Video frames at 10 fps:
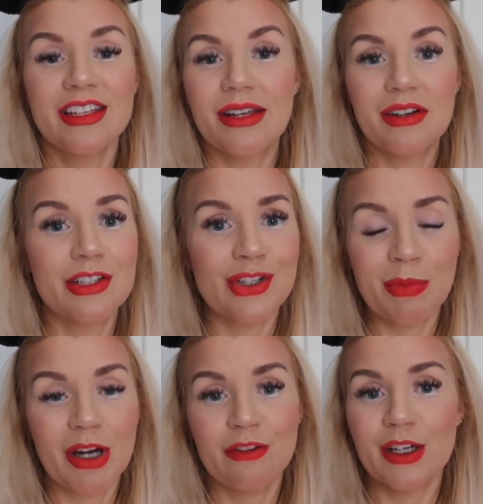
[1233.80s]
they were
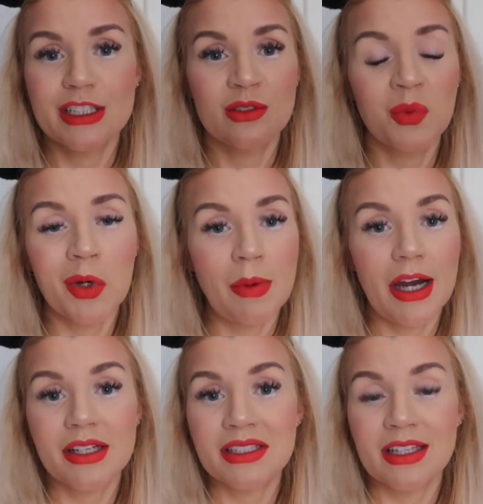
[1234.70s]
literally perfect in the water
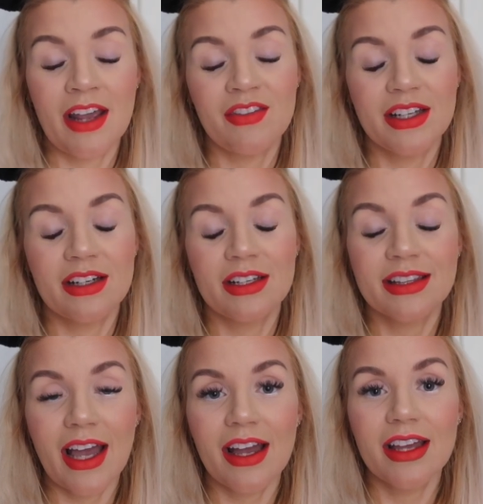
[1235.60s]
parks and everything
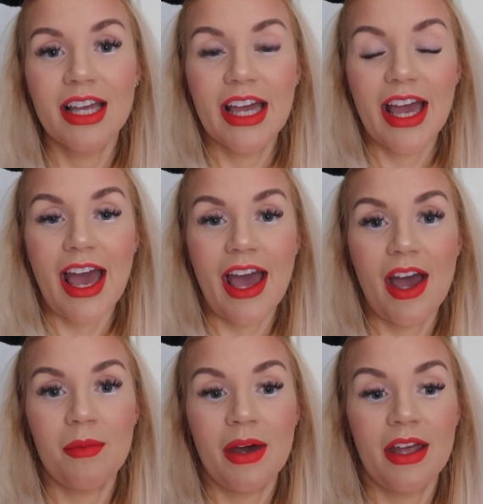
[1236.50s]
like that.
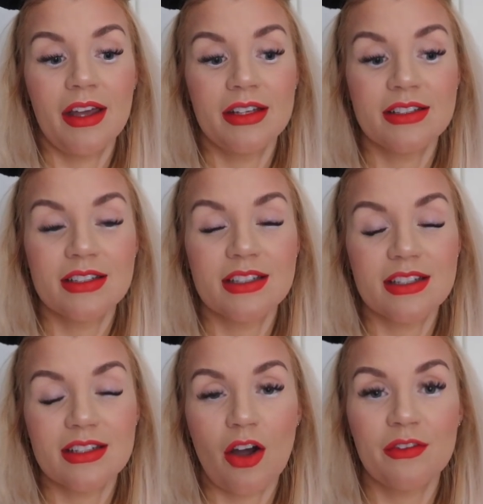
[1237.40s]
And
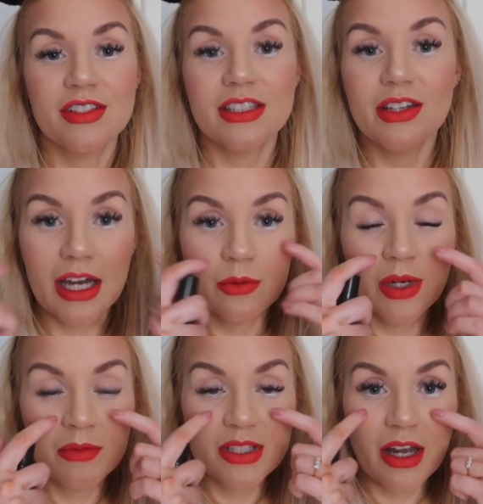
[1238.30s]
obviously you can
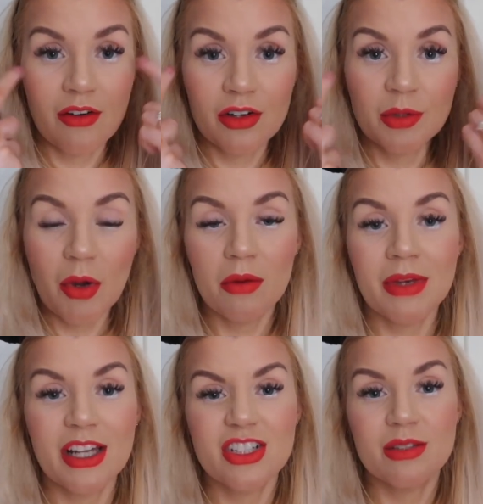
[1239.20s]
wear mascara on your bottom
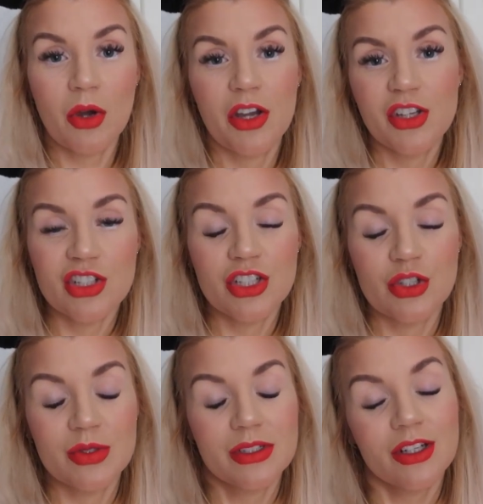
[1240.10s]
lashes, but I usually
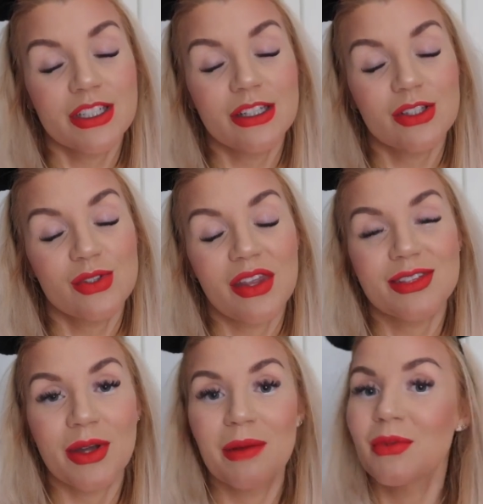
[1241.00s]
choose not to, so
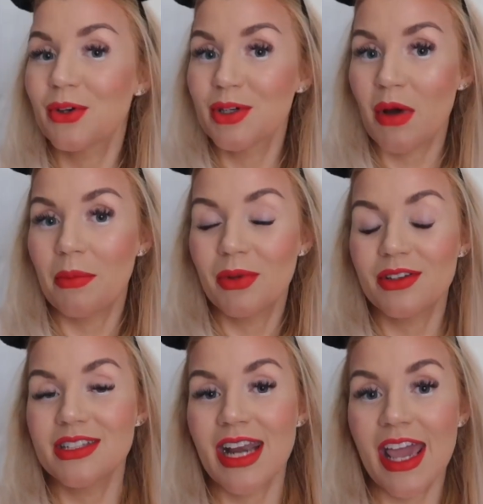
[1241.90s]
that's why I'm not going to pop it
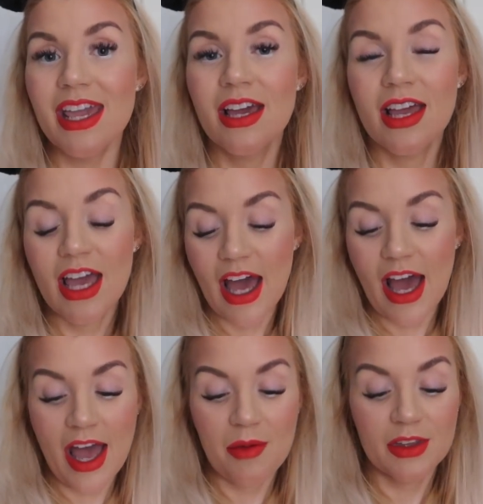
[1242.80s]
on today.
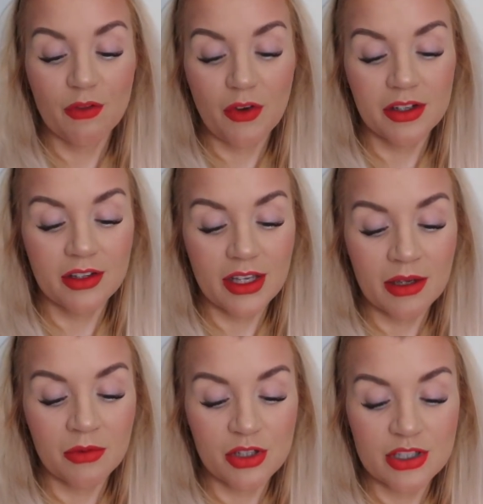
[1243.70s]
The final thing
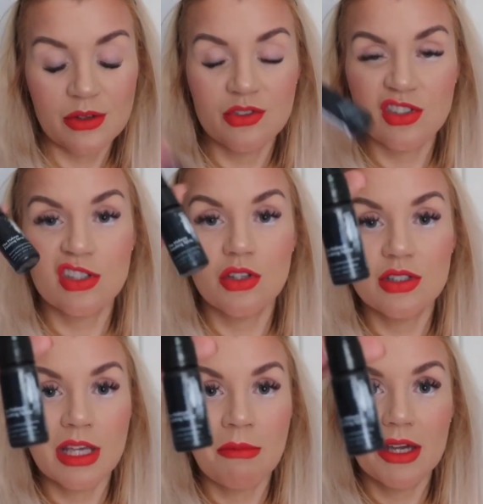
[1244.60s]
I'm going to do is just
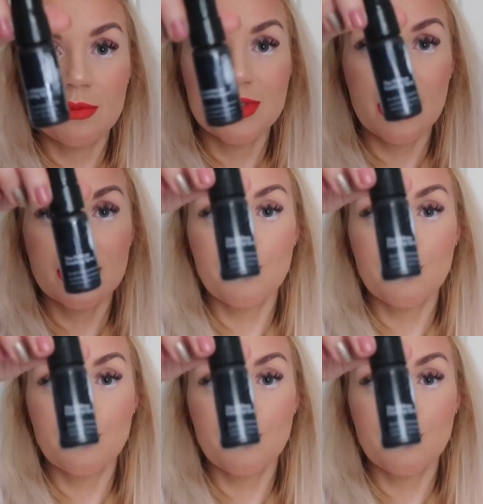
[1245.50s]
use a makeup setting